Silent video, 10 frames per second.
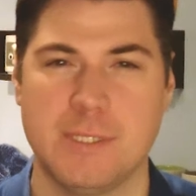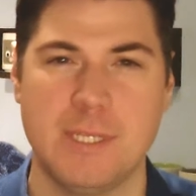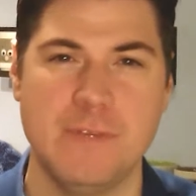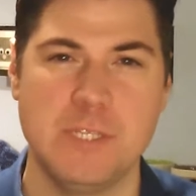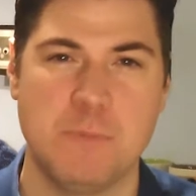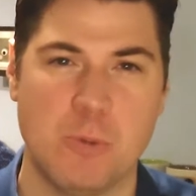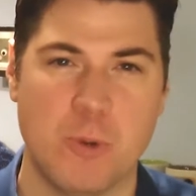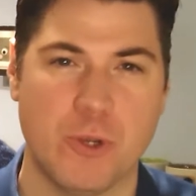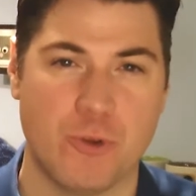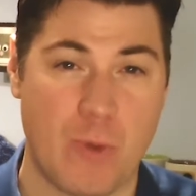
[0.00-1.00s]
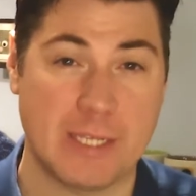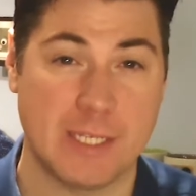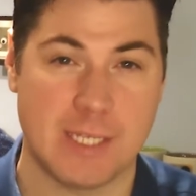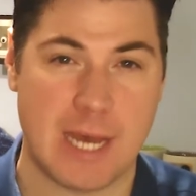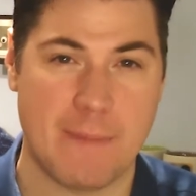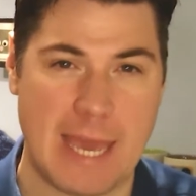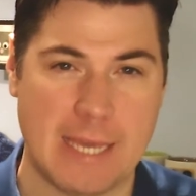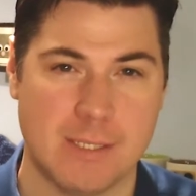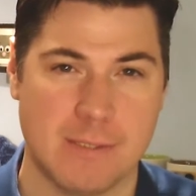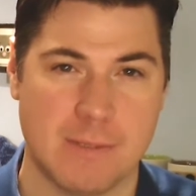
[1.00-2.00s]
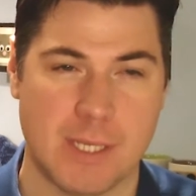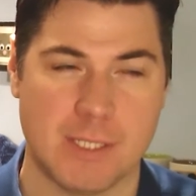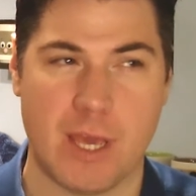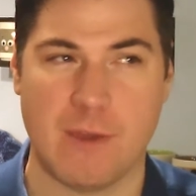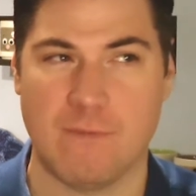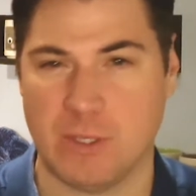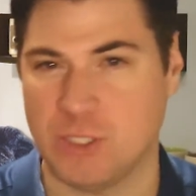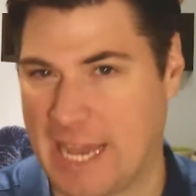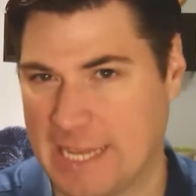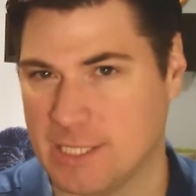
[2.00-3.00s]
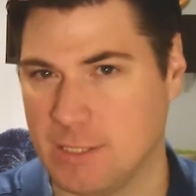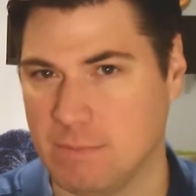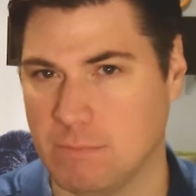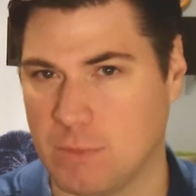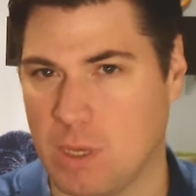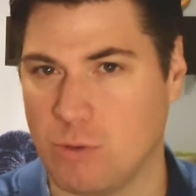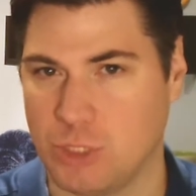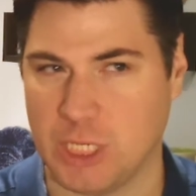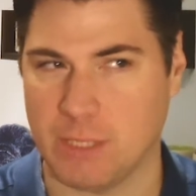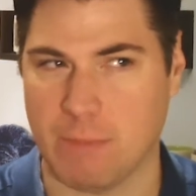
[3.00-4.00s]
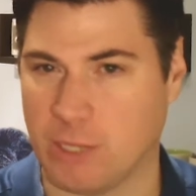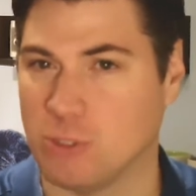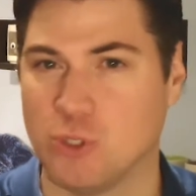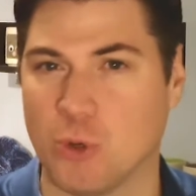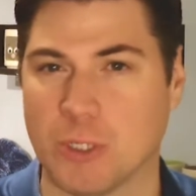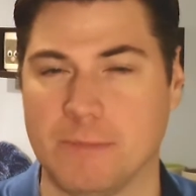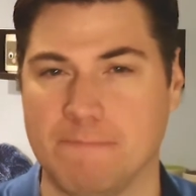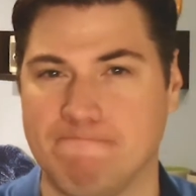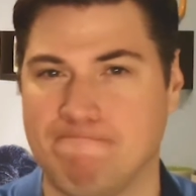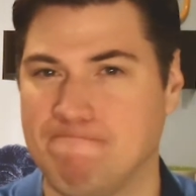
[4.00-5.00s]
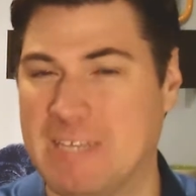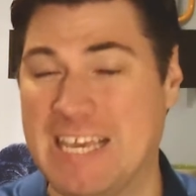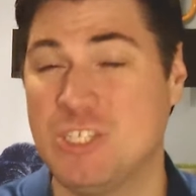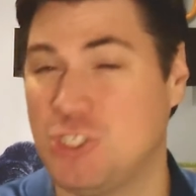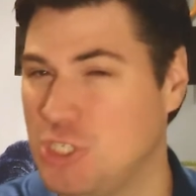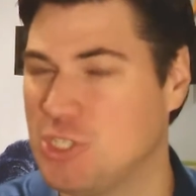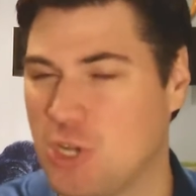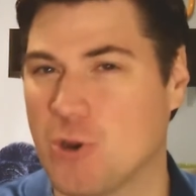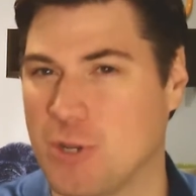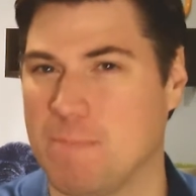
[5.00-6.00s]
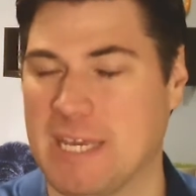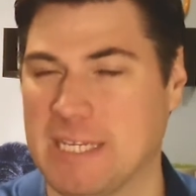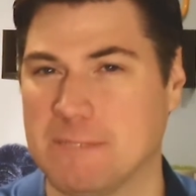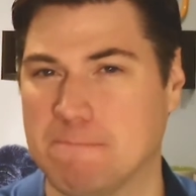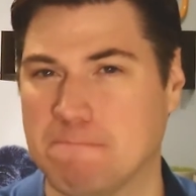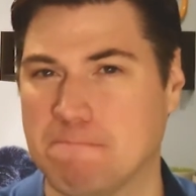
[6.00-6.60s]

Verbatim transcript: Steven Spielberg directing Tom Hanks is like Phil Jackson coaching Michael Jordan. It's just hard to beat.